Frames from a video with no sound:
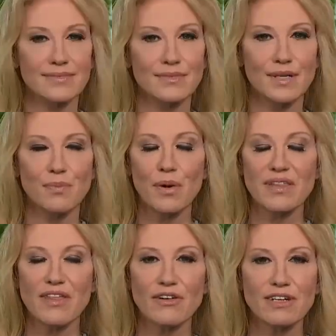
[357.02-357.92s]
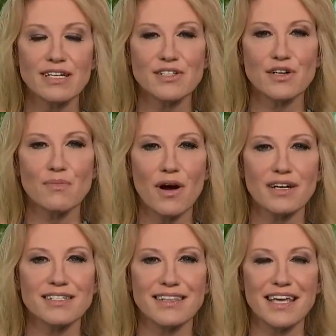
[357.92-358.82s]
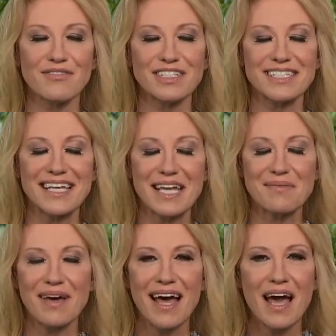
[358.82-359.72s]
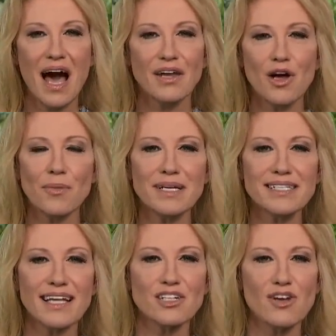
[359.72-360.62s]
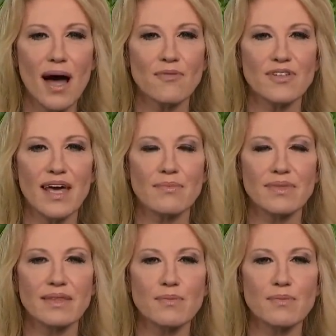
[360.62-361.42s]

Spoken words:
Well, boy, then they're easier marks than they even seem. Nobody set a trap for them.